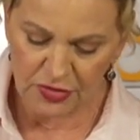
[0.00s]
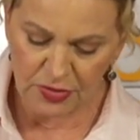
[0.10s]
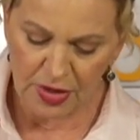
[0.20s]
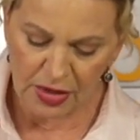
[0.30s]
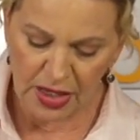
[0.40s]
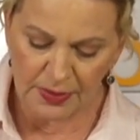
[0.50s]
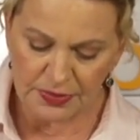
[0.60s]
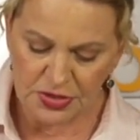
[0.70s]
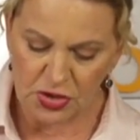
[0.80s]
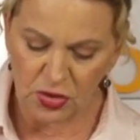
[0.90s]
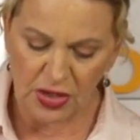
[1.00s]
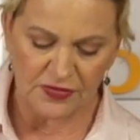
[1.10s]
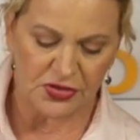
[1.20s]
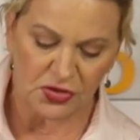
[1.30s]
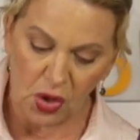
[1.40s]
them all up so you don't have
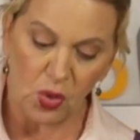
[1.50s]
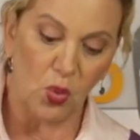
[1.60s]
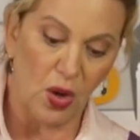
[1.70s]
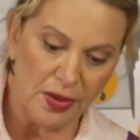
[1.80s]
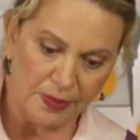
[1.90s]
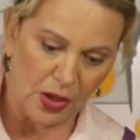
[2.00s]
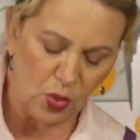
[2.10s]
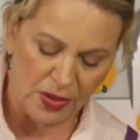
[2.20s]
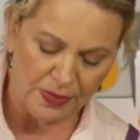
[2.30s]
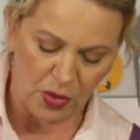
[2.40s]
to go one by one by